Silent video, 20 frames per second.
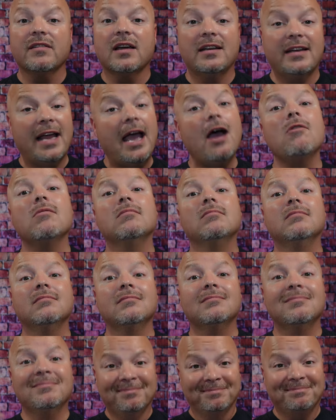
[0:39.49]
And now,
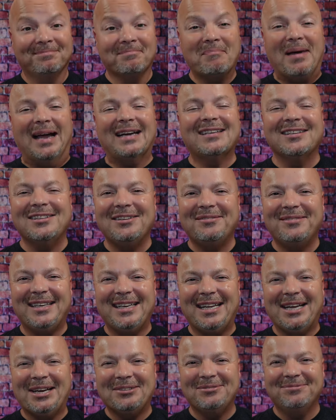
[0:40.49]
back to the
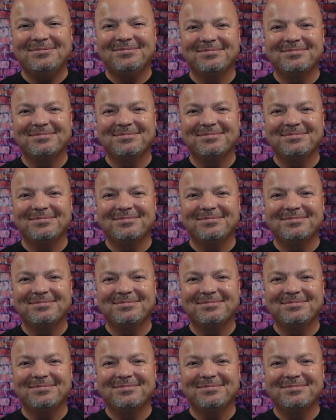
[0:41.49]
video.